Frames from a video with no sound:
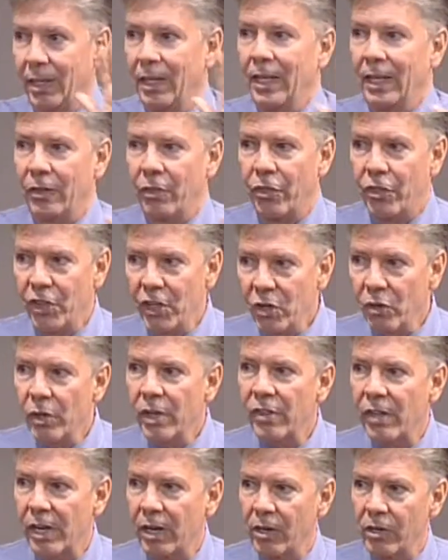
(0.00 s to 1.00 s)
In theory,
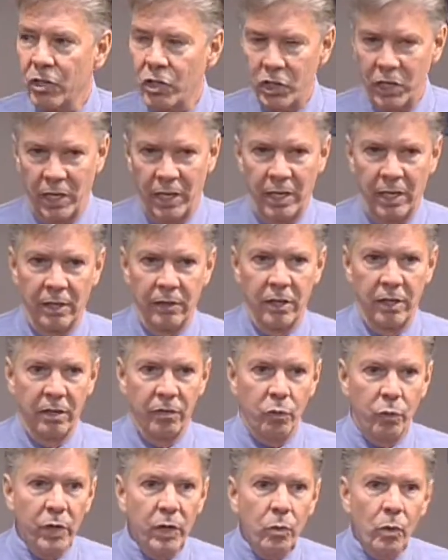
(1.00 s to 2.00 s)
they are saying that
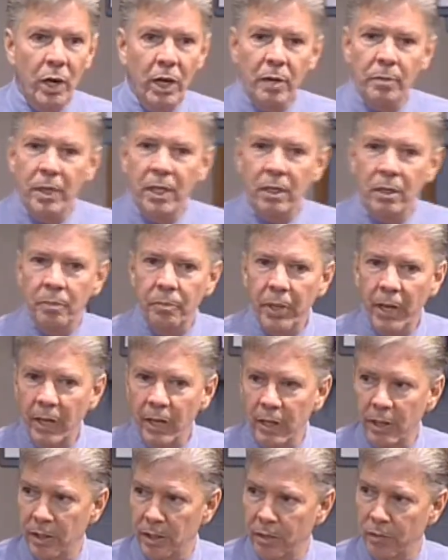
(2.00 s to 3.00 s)
if we want to be
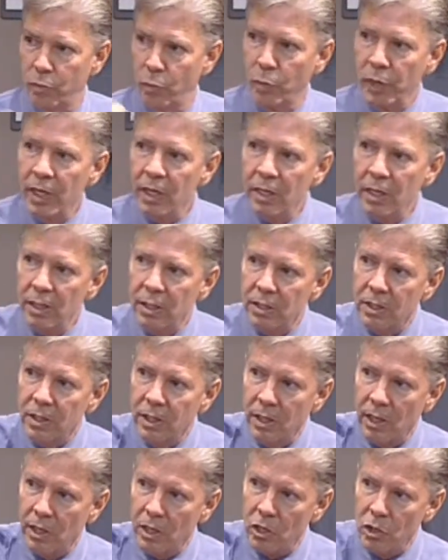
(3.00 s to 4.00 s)
competitive, we need to
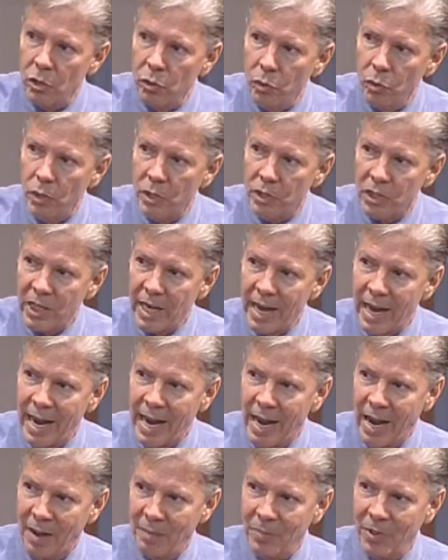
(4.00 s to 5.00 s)
get you to
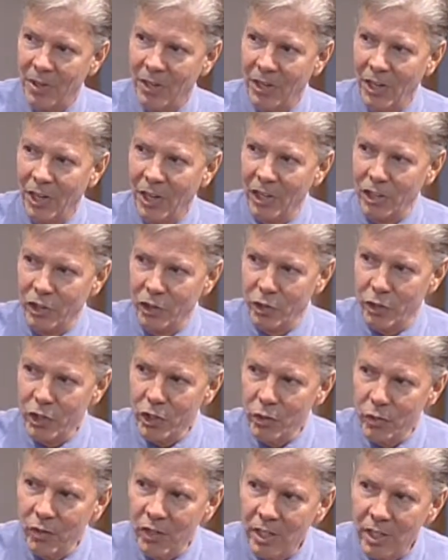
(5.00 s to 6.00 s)
tap your
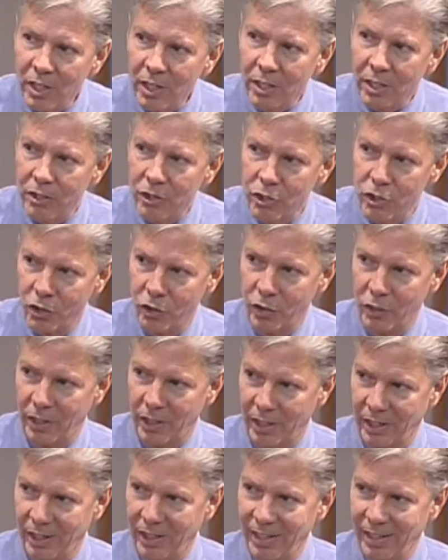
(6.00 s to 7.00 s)
unique
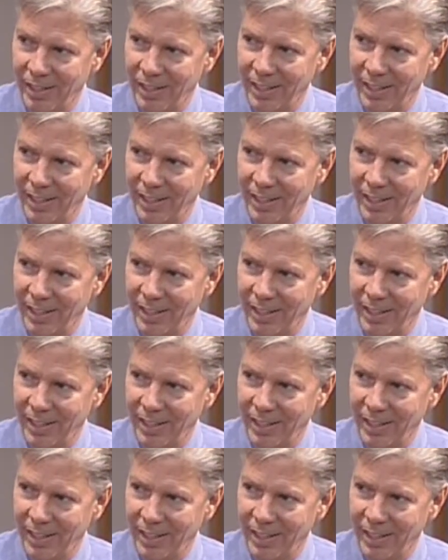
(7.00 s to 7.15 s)
journey